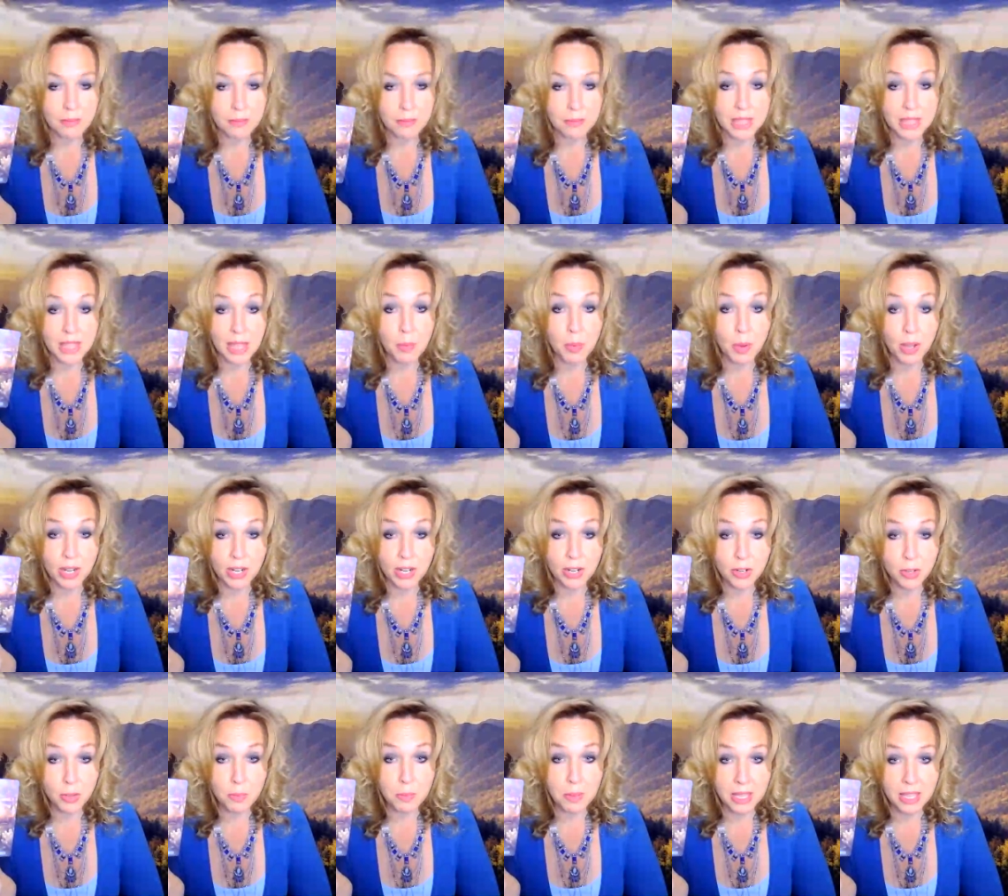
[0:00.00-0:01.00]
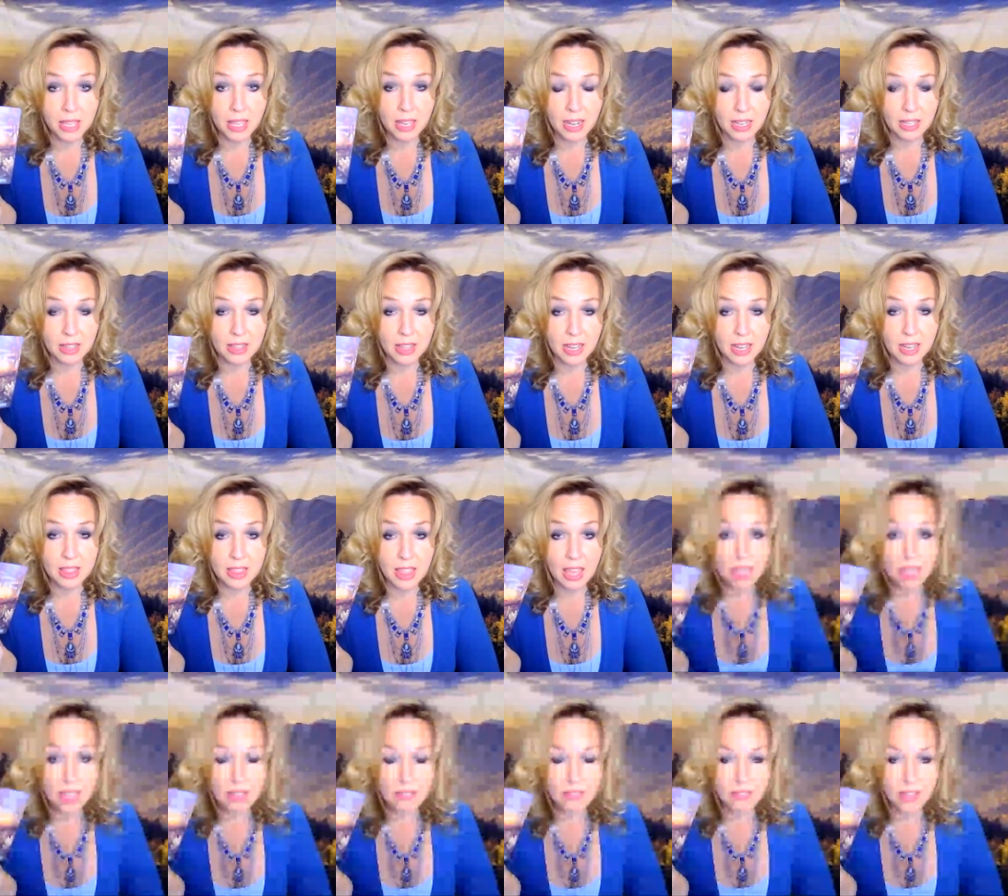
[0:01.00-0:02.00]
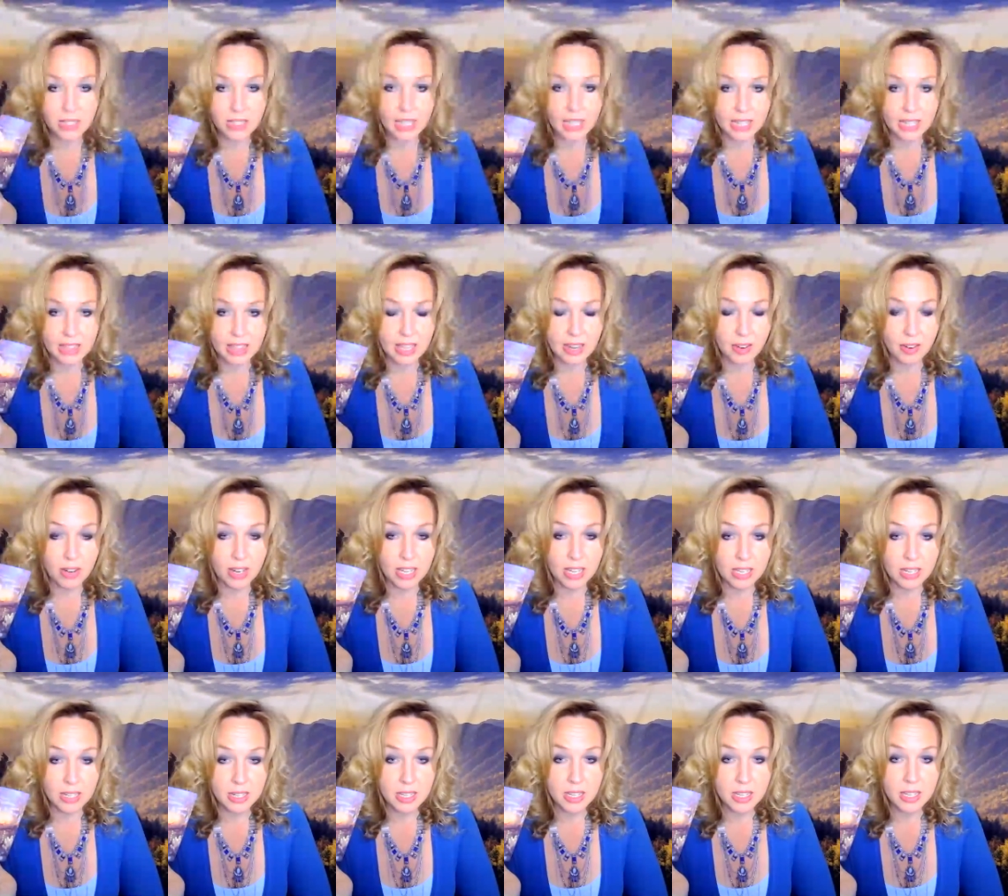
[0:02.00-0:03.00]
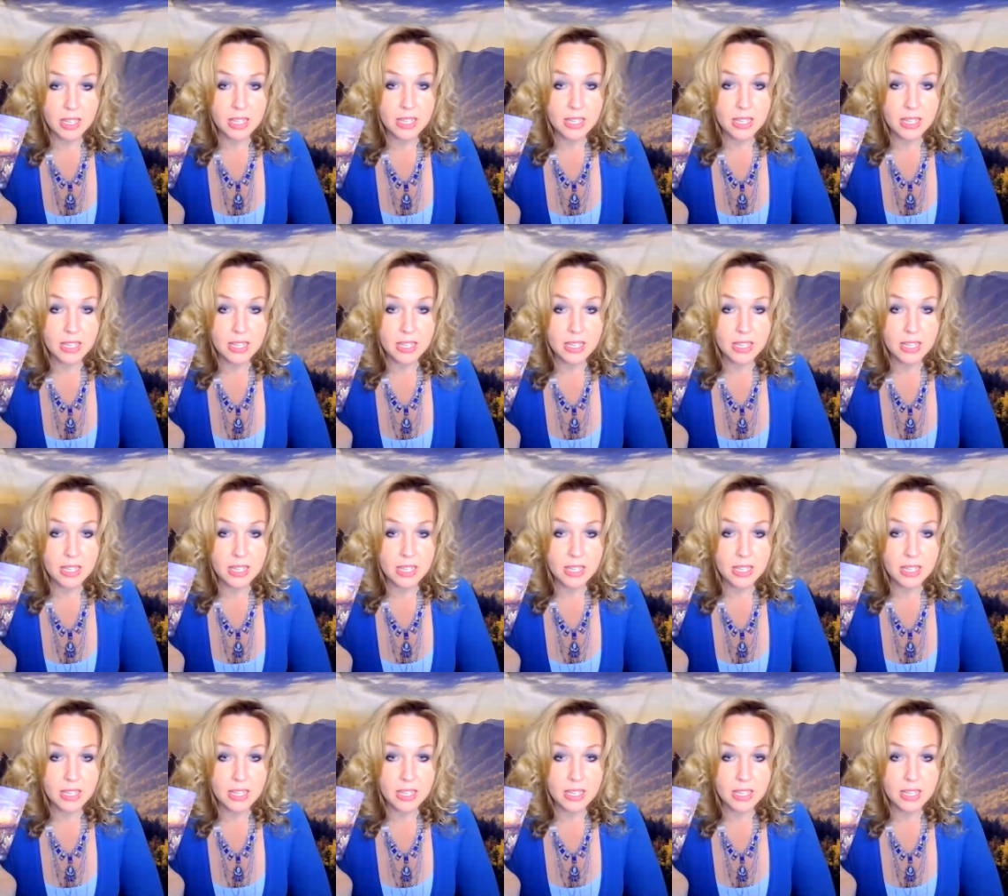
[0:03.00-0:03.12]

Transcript: but they want a new beginning they they have felt like they are in